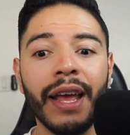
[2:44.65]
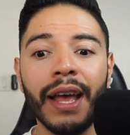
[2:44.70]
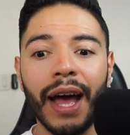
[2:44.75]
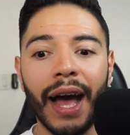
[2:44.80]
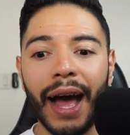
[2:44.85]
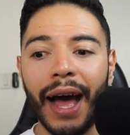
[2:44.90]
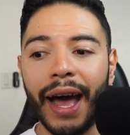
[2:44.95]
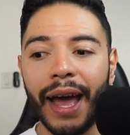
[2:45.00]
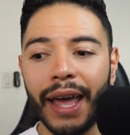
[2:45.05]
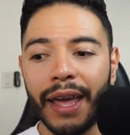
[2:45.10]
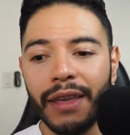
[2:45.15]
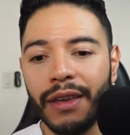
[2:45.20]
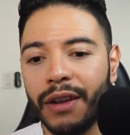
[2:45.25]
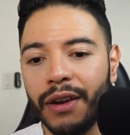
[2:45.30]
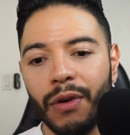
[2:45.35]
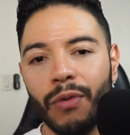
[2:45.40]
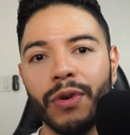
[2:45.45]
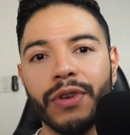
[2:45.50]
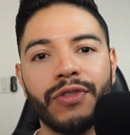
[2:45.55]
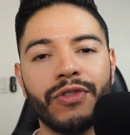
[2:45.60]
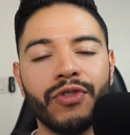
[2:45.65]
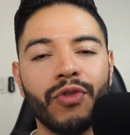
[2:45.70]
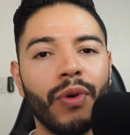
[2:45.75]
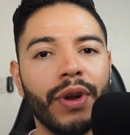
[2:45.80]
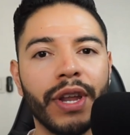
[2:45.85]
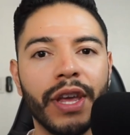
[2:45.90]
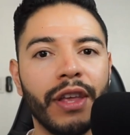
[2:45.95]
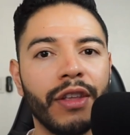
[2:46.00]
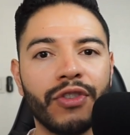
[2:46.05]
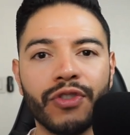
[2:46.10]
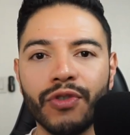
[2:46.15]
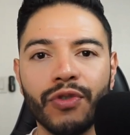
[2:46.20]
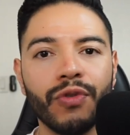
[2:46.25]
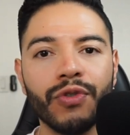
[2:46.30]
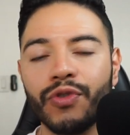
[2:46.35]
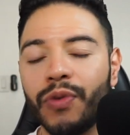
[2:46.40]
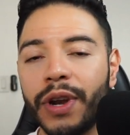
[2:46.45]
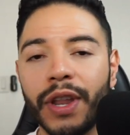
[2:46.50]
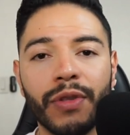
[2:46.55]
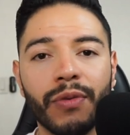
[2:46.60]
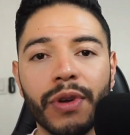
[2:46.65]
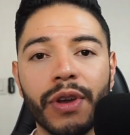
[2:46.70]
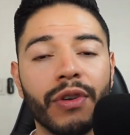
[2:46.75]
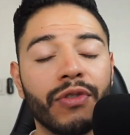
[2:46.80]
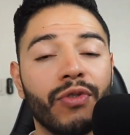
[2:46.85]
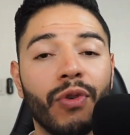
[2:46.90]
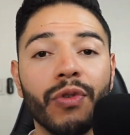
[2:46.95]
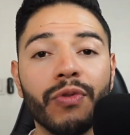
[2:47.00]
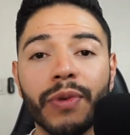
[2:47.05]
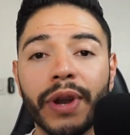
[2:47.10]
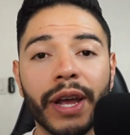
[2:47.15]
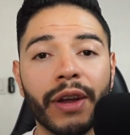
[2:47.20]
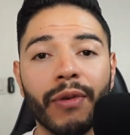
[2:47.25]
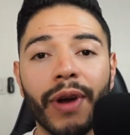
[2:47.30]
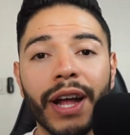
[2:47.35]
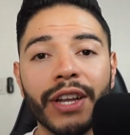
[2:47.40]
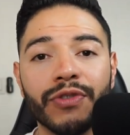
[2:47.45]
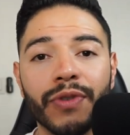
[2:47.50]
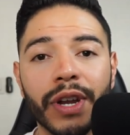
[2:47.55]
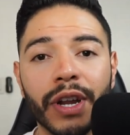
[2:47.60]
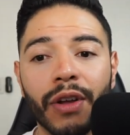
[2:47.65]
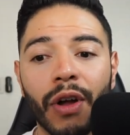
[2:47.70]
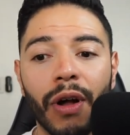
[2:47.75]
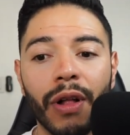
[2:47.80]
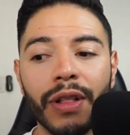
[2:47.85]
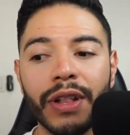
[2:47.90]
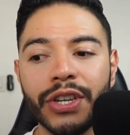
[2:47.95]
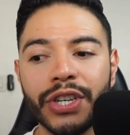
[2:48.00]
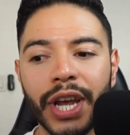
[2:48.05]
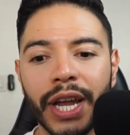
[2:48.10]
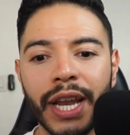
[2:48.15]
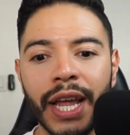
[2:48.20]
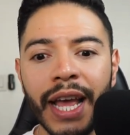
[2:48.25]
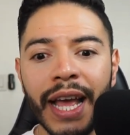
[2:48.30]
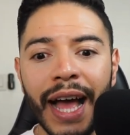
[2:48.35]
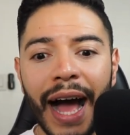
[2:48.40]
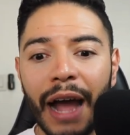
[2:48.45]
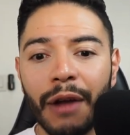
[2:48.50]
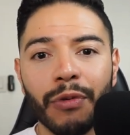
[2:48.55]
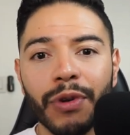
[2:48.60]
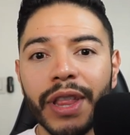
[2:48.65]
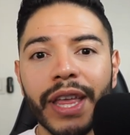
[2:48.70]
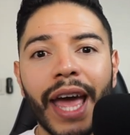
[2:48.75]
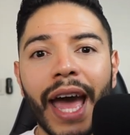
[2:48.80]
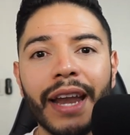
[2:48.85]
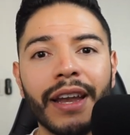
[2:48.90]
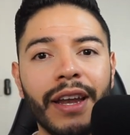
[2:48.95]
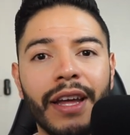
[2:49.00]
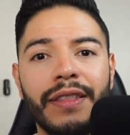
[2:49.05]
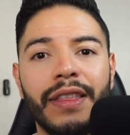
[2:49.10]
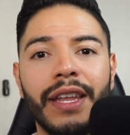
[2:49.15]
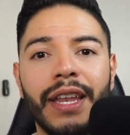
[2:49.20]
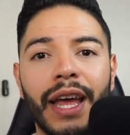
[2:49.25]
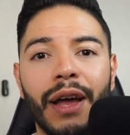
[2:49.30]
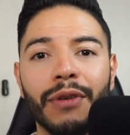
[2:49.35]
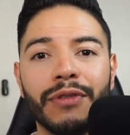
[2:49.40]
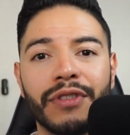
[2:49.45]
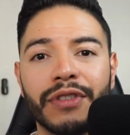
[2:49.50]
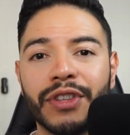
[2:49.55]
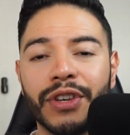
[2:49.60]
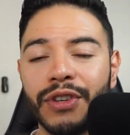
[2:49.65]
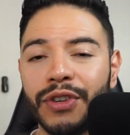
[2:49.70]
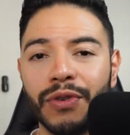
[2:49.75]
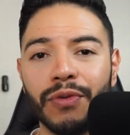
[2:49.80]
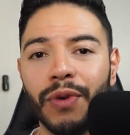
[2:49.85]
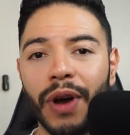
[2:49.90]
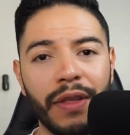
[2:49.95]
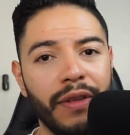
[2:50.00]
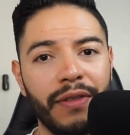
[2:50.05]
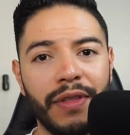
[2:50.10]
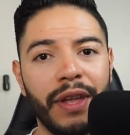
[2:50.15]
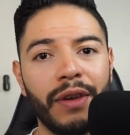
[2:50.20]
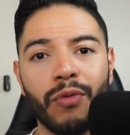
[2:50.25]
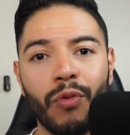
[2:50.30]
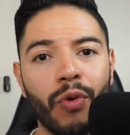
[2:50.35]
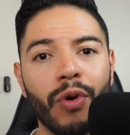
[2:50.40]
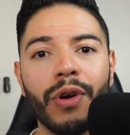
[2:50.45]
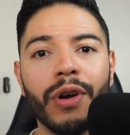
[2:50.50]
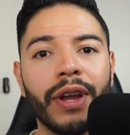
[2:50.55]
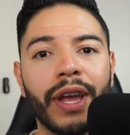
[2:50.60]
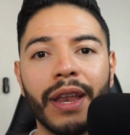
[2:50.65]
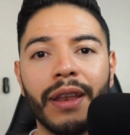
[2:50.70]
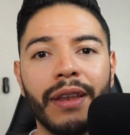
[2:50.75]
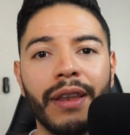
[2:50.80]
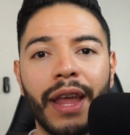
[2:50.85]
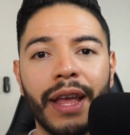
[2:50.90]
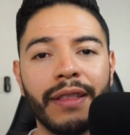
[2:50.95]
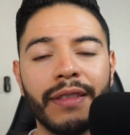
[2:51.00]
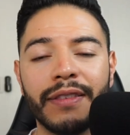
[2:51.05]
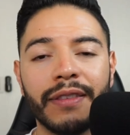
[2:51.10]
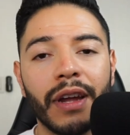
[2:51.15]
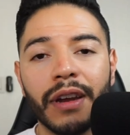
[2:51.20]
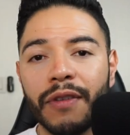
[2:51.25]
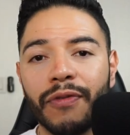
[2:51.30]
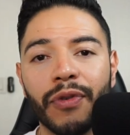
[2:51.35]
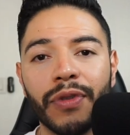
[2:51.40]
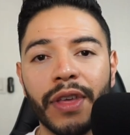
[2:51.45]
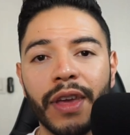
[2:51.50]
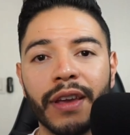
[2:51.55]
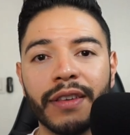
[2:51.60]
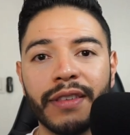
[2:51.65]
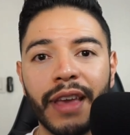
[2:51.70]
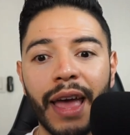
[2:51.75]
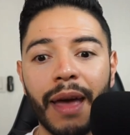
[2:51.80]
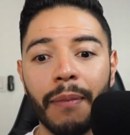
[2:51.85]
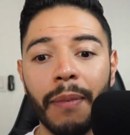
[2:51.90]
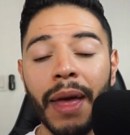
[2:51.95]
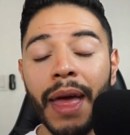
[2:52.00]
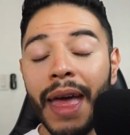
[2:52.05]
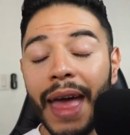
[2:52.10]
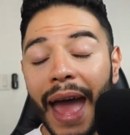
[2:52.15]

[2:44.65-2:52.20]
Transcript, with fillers: I, you know, was twenty-two, twenty-three years old when I graduated college, and I really had nothing else to do other than work and, and study for the exam.